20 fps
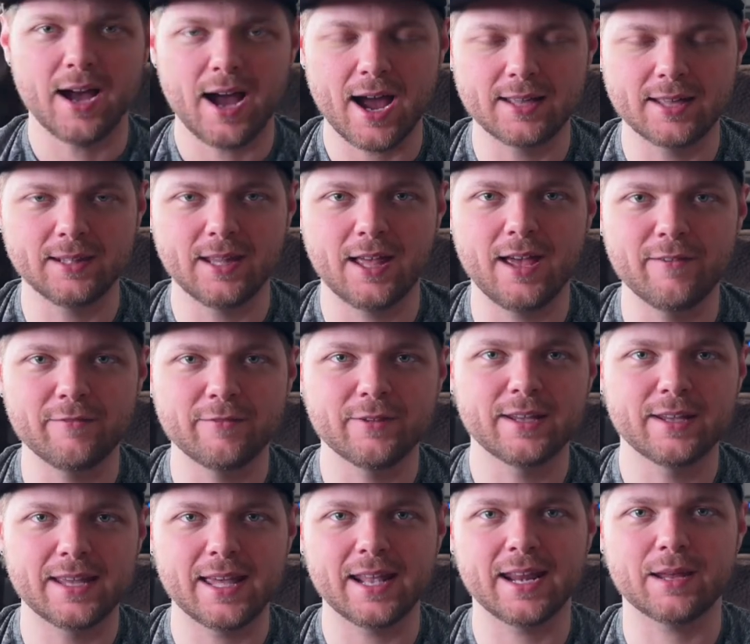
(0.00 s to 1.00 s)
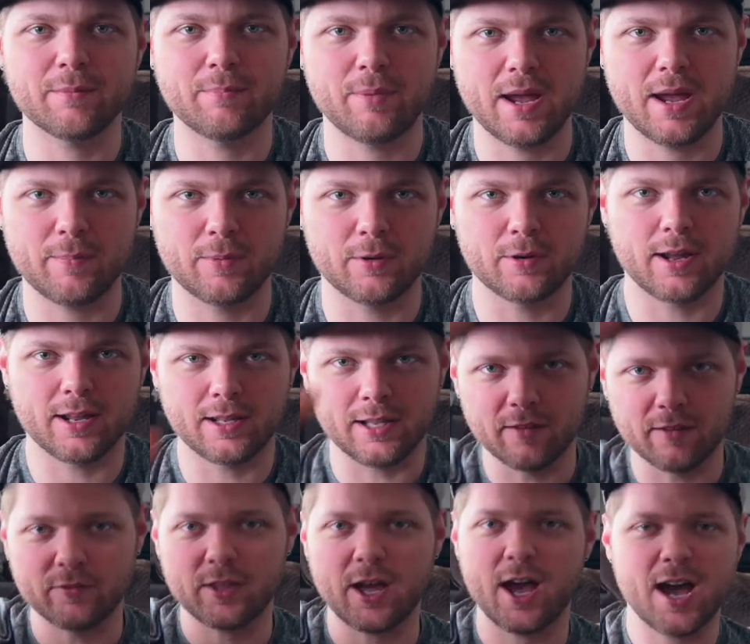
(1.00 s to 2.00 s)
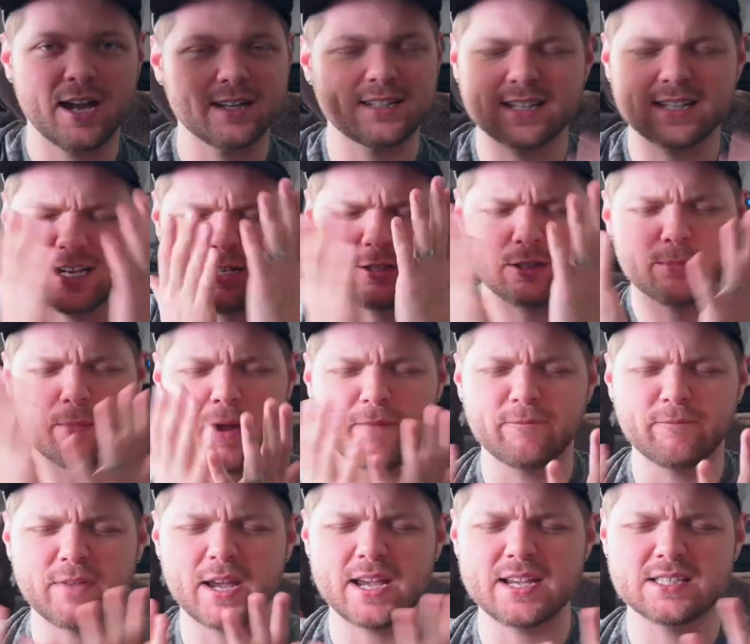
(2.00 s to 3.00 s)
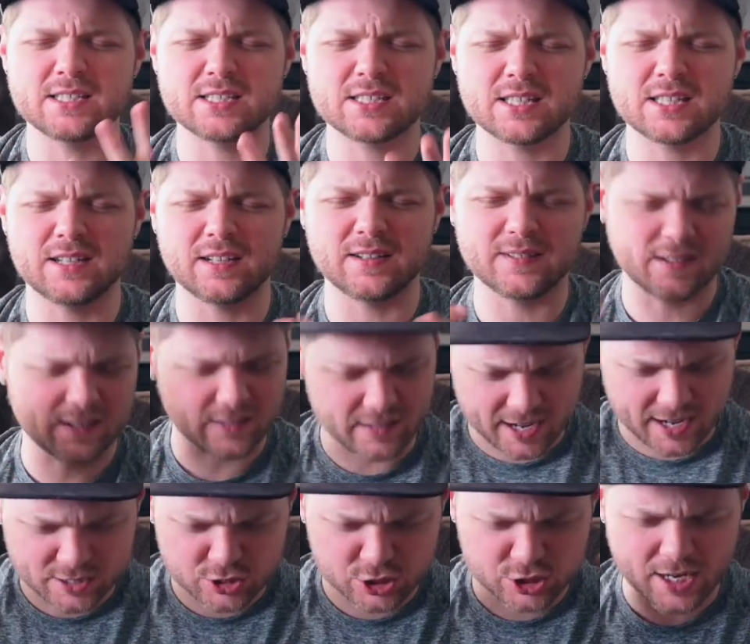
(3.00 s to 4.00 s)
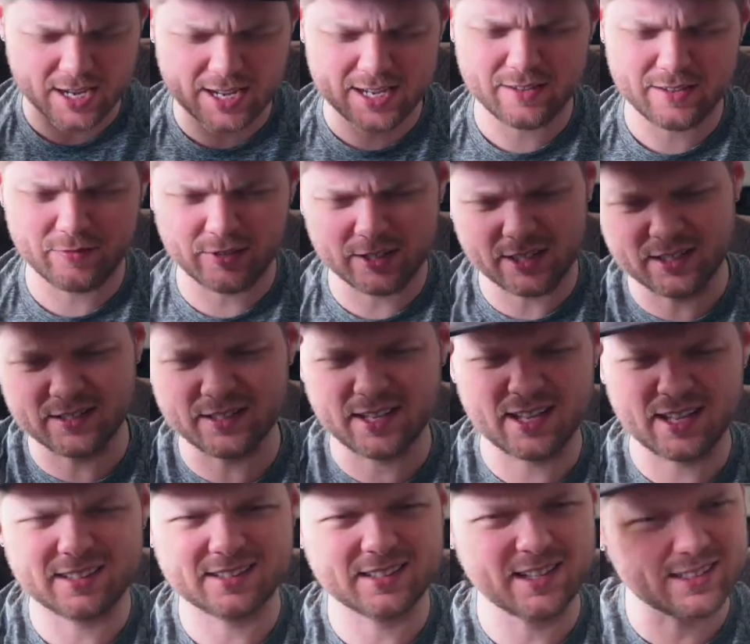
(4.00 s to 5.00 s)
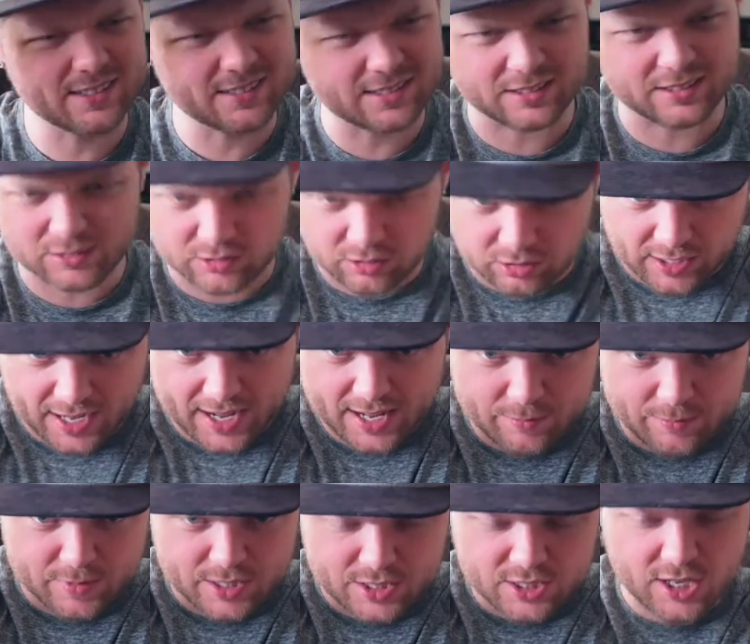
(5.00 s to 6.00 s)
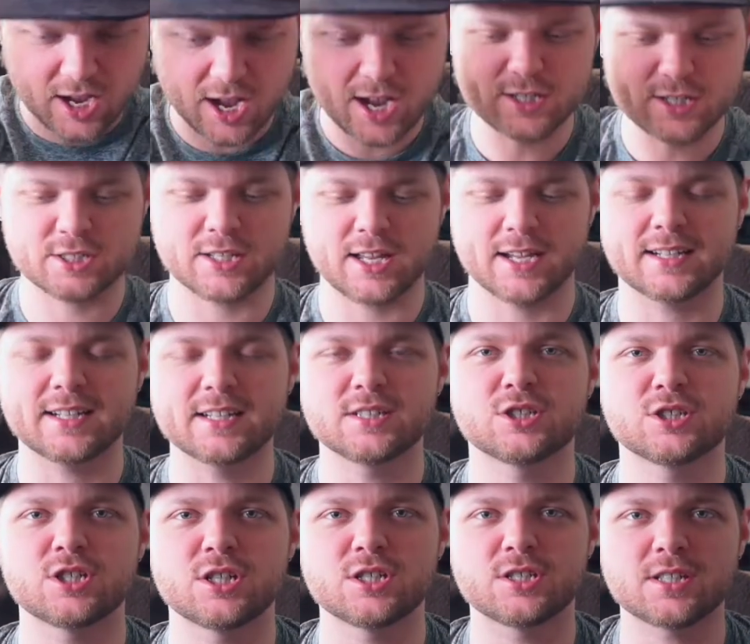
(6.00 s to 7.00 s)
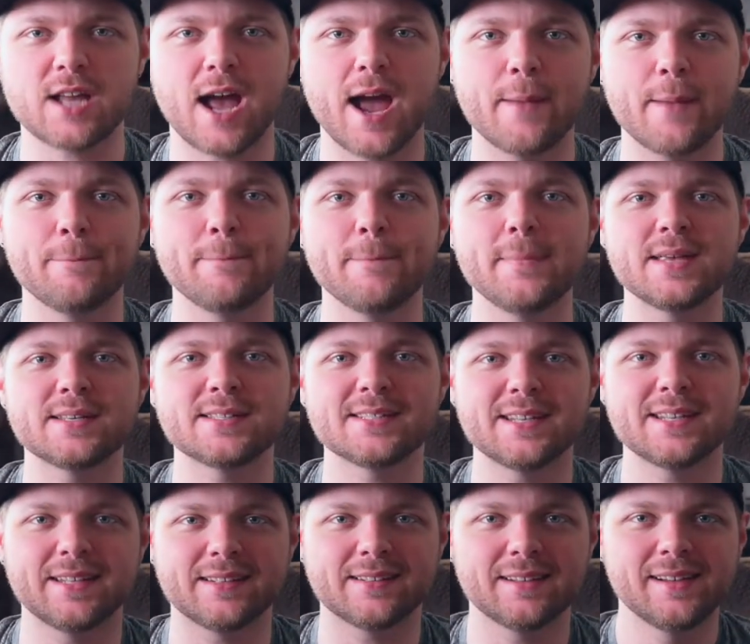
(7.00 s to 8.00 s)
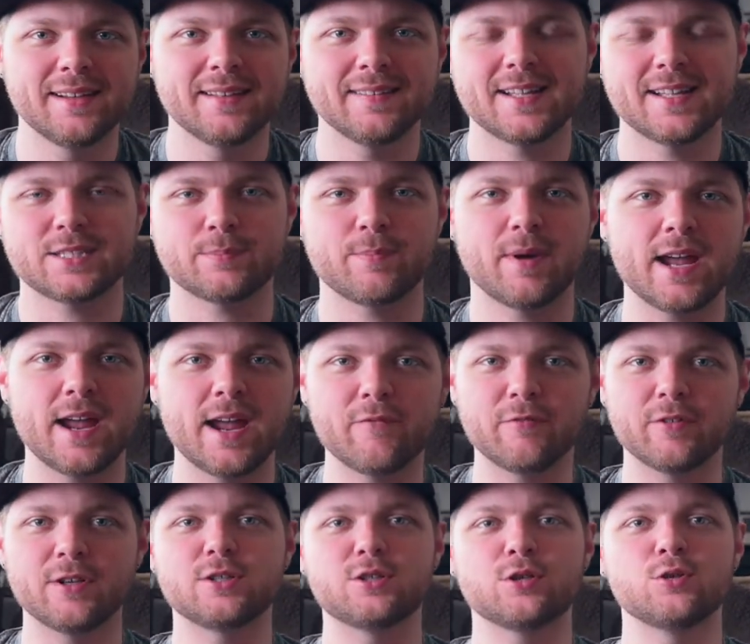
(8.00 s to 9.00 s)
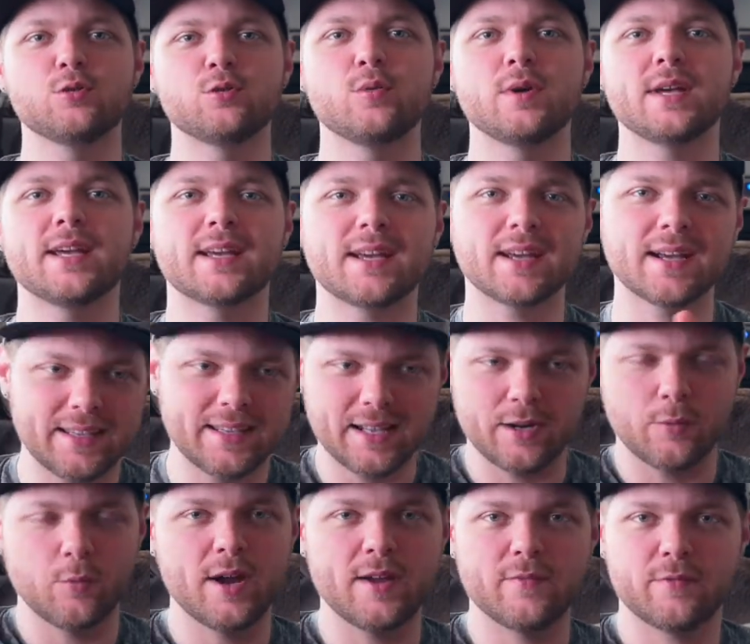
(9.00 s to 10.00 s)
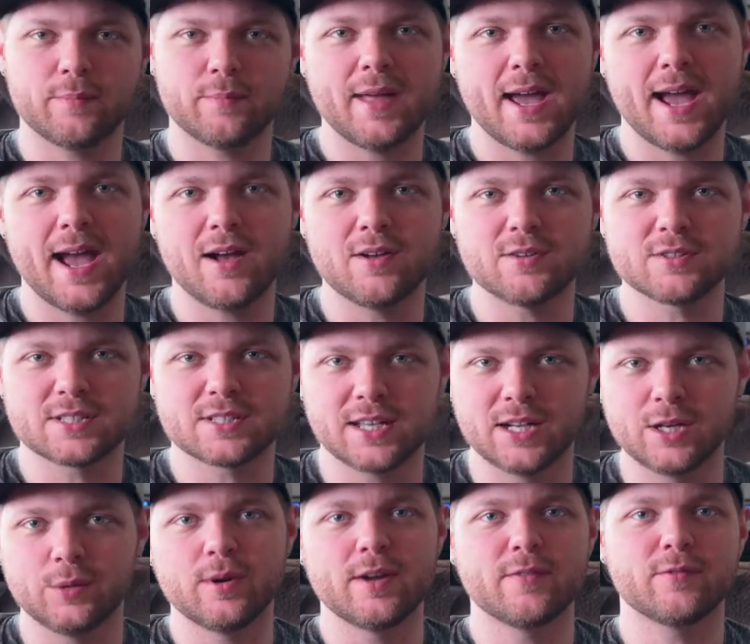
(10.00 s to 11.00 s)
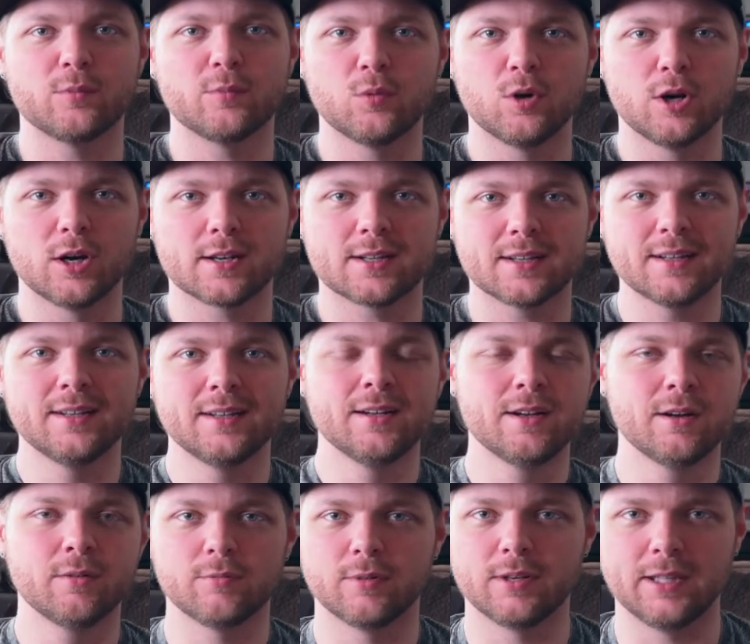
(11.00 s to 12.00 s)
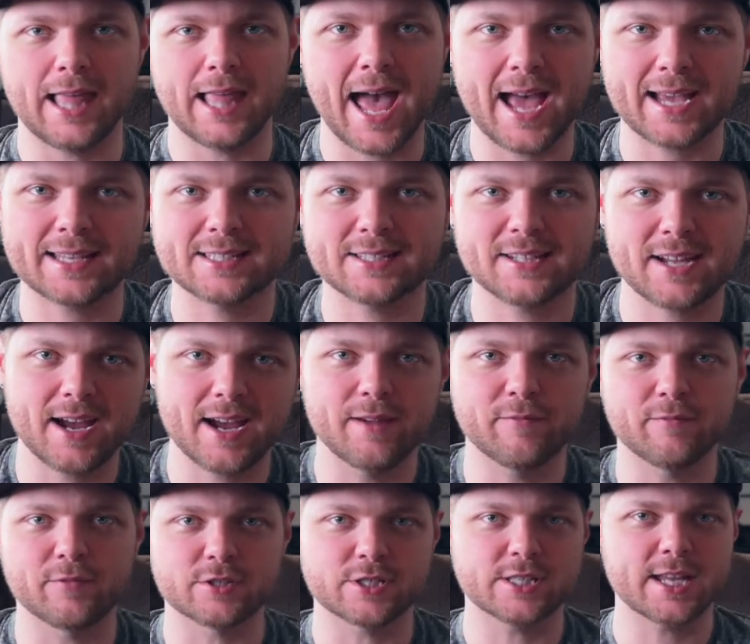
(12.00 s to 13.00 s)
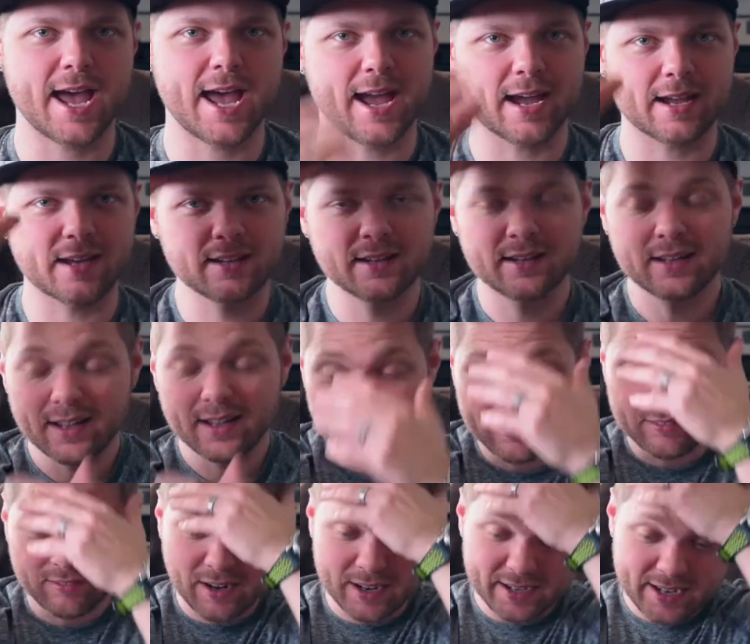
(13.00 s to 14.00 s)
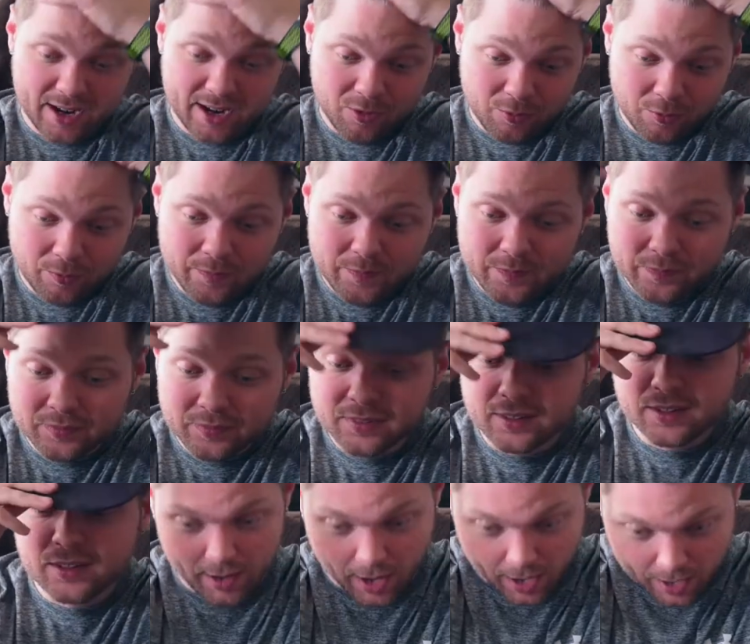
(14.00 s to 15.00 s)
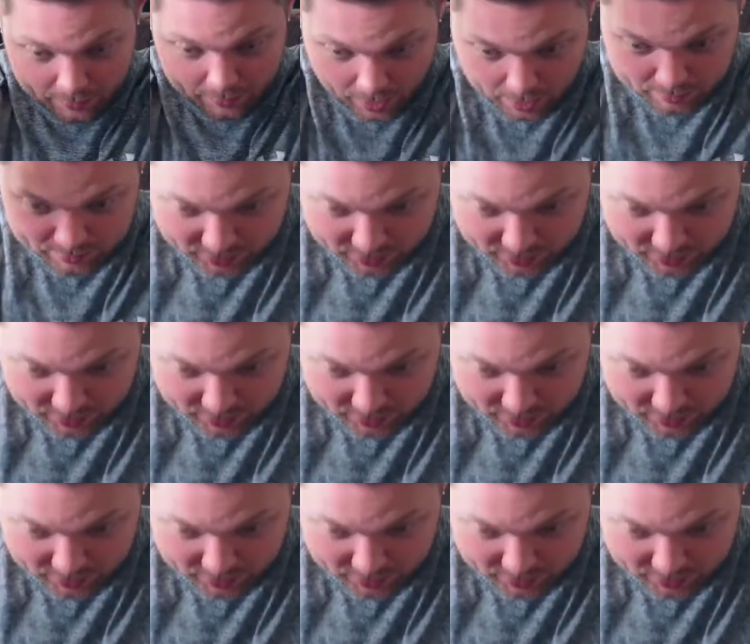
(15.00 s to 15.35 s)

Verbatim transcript: I love getting pampered. I love the hot towel on my face and then the neck shave and then that, the, the little head massage. Like it's just, I miss it. That's my every two week get away from the house, get away from work, relax time for Zach. Right now, I, am